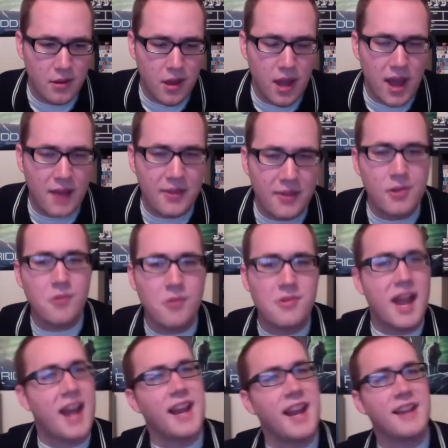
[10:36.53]
I think I'll go
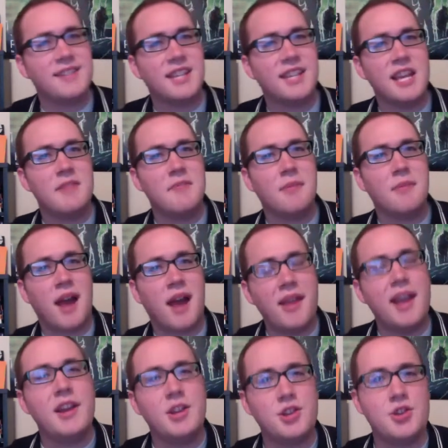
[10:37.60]
9 out of 10. I
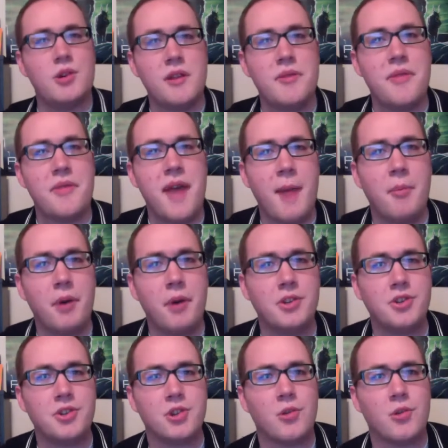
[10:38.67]
think I enjoyed it that
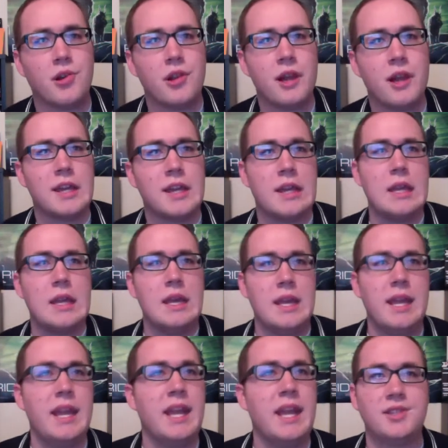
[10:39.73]
much to where like
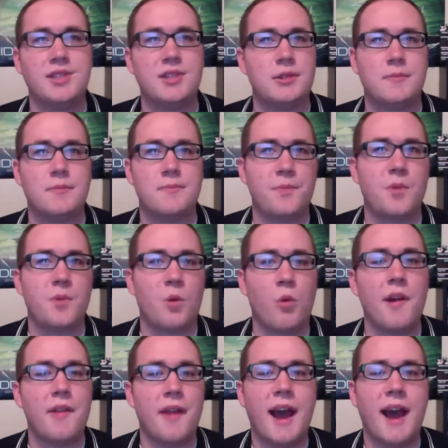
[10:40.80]
it's one
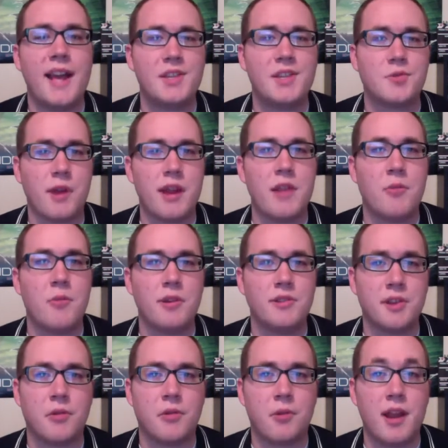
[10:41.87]
of the highest rated ones
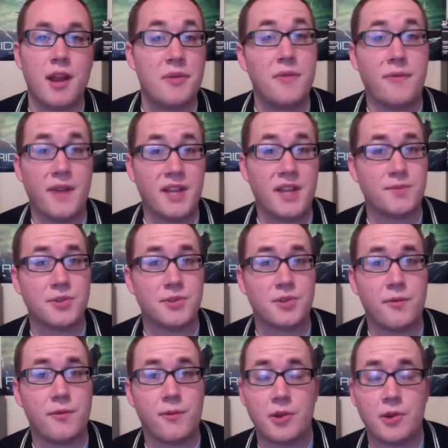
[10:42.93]
I'll rate at the festival so
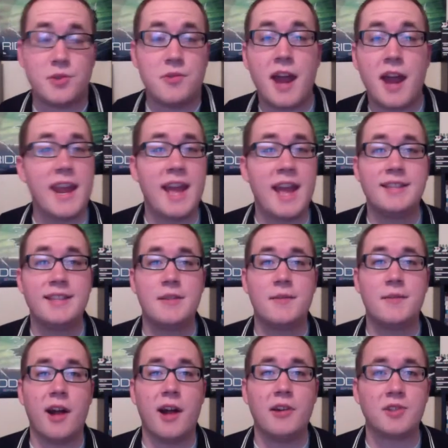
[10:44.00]
far. So 9 out of 10
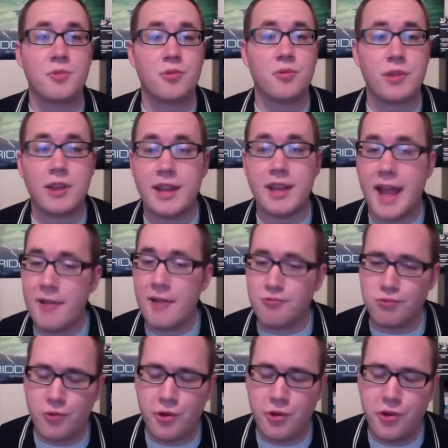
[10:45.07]
for Alice in Marialand. I
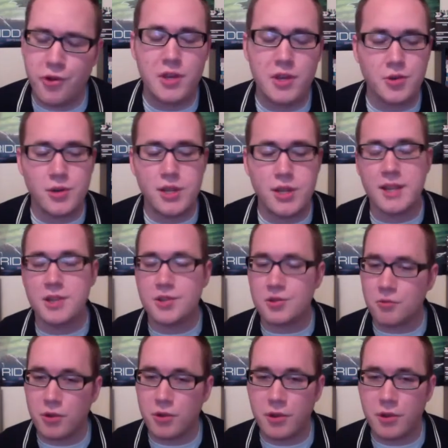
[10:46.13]
really enjoyed it, and it's
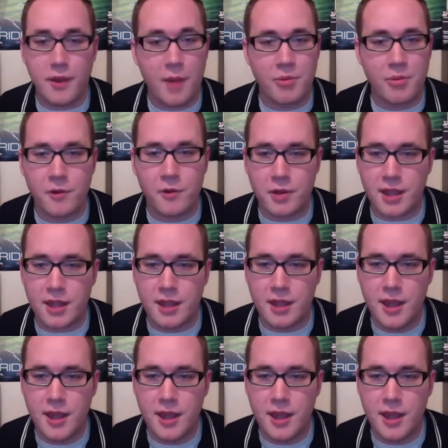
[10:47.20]
really thought-provoking.